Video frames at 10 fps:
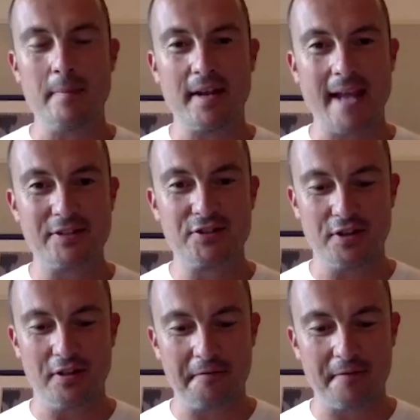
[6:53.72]
that gets to
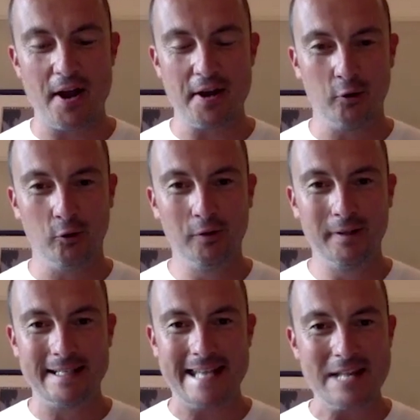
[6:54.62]
the final
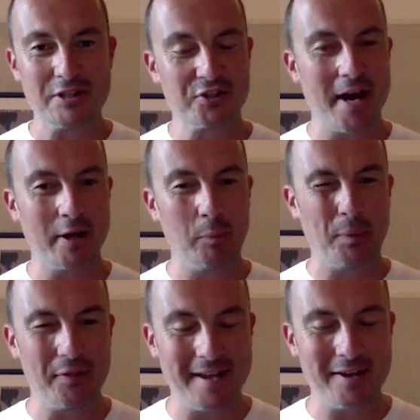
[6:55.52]
needs style,
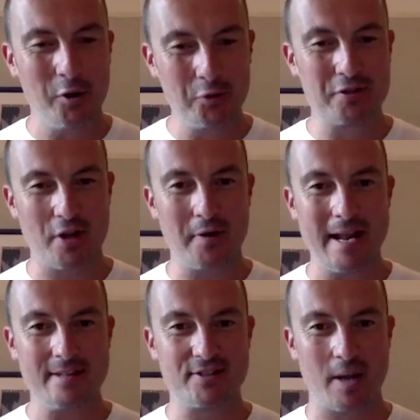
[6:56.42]
but they also
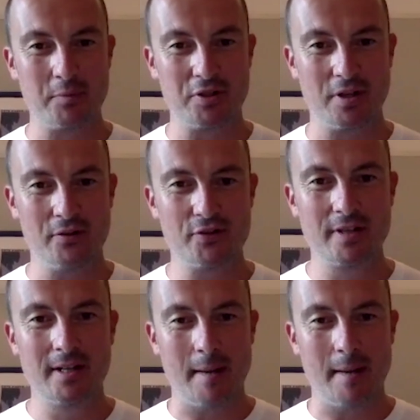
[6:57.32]
need substance.